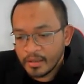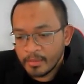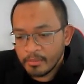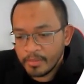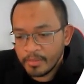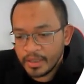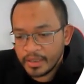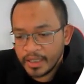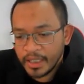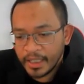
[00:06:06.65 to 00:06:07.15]

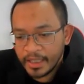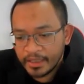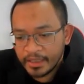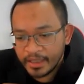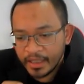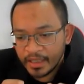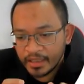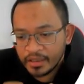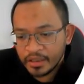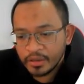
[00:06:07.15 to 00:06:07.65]
means that
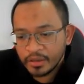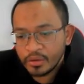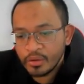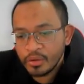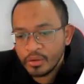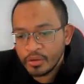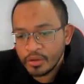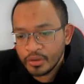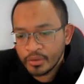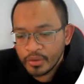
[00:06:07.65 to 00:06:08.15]
there is
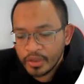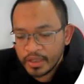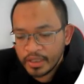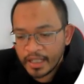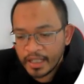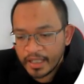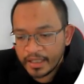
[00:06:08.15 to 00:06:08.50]
no unique